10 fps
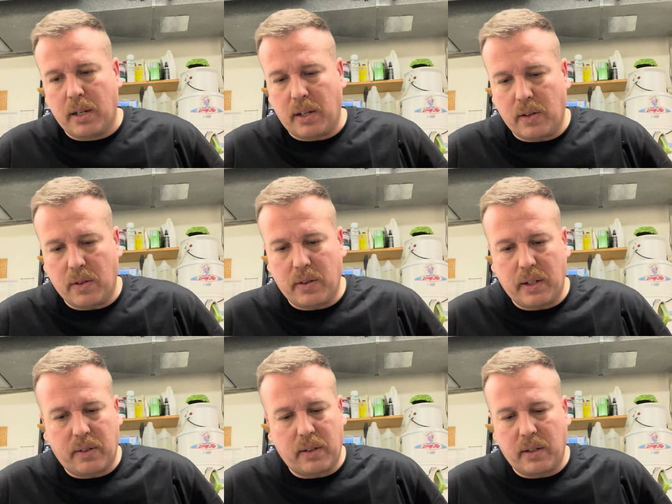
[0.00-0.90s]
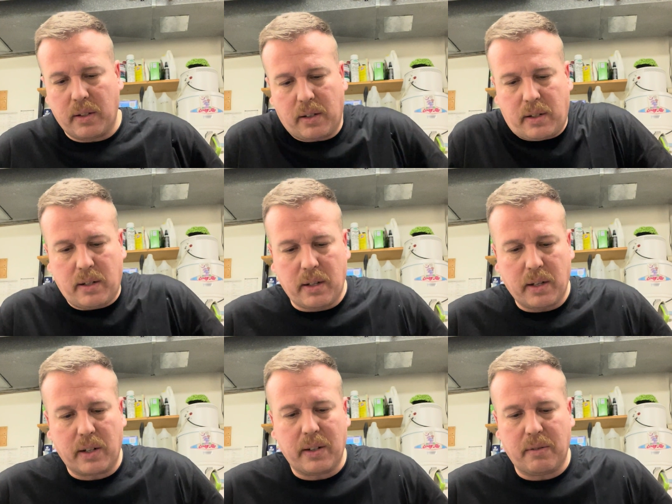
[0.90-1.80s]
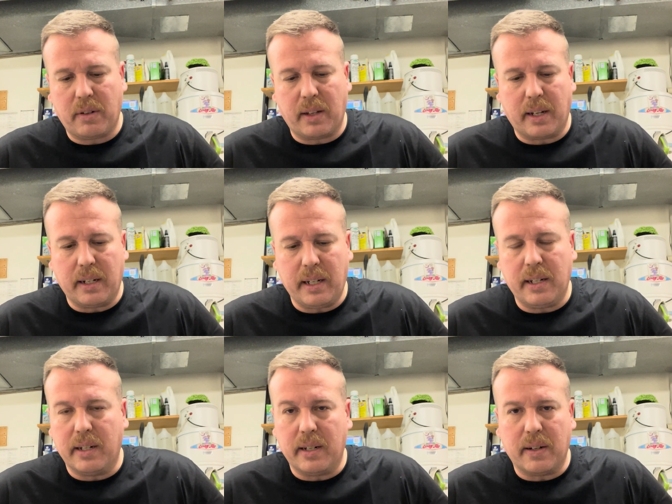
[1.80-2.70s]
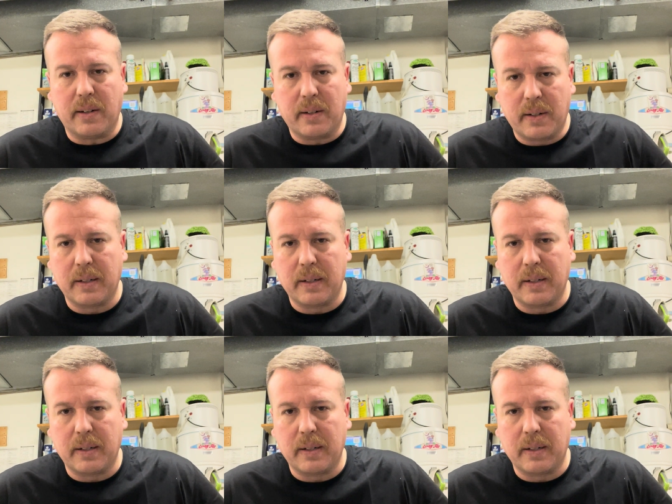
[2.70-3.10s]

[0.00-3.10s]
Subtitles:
You know, I got everything I need in there.